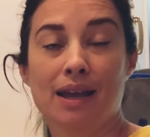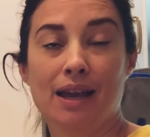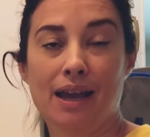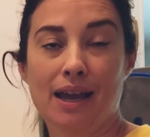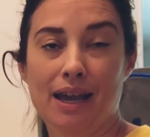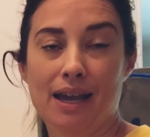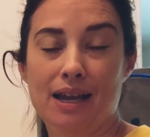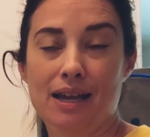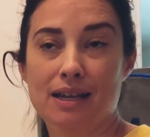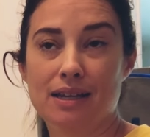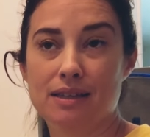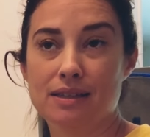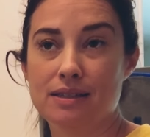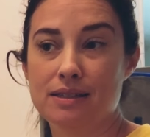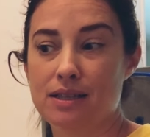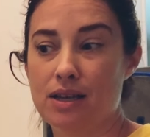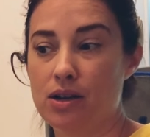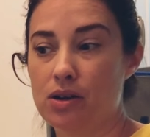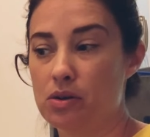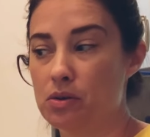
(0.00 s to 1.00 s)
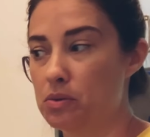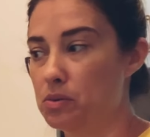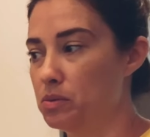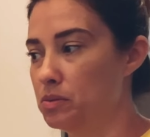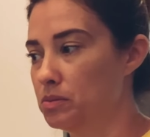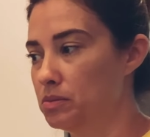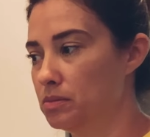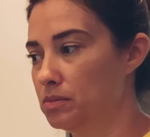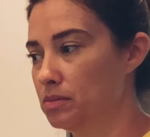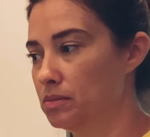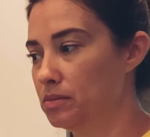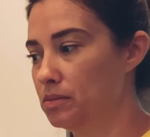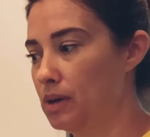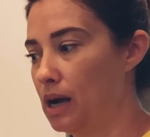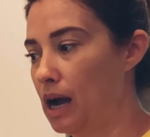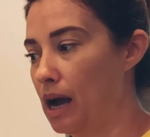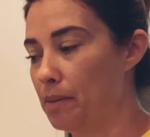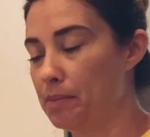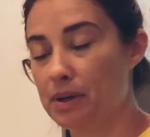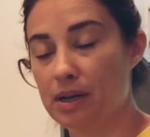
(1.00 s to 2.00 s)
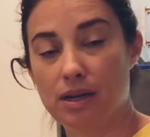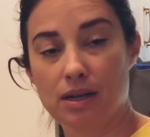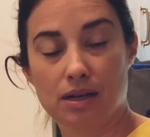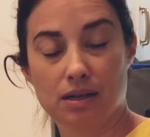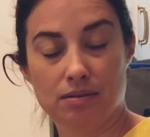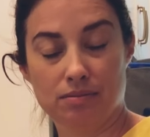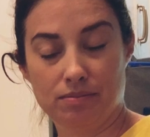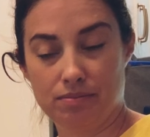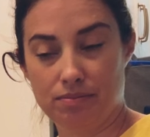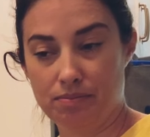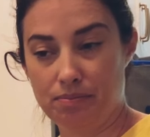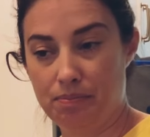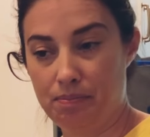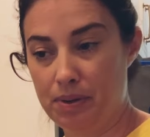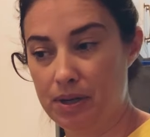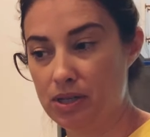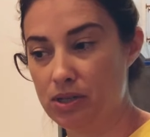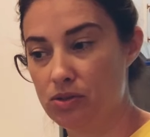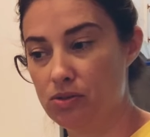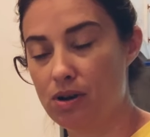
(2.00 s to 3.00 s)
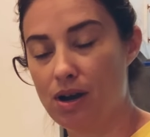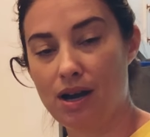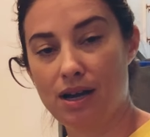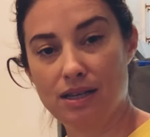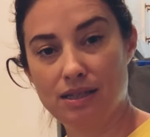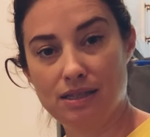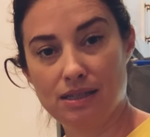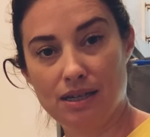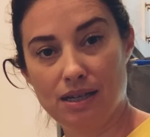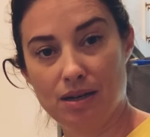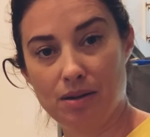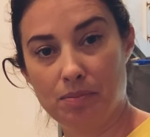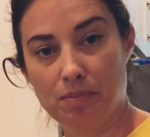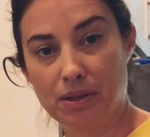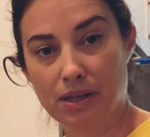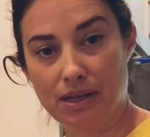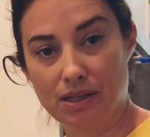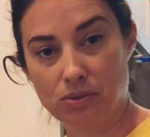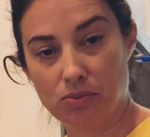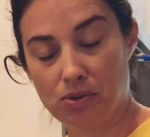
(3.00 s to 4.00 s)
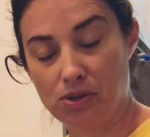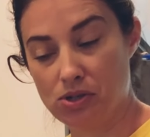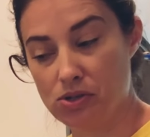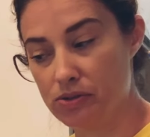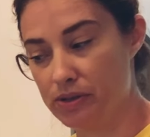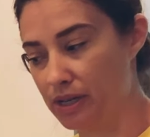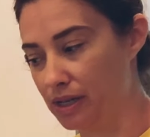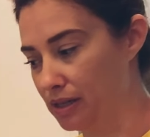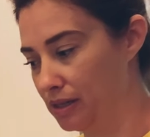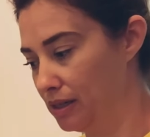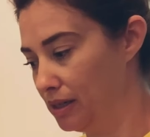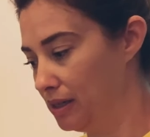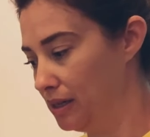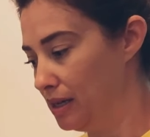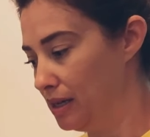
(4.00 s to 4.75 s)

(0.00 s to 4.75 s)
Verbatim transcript: And so I'm going to put you guys in a place where you can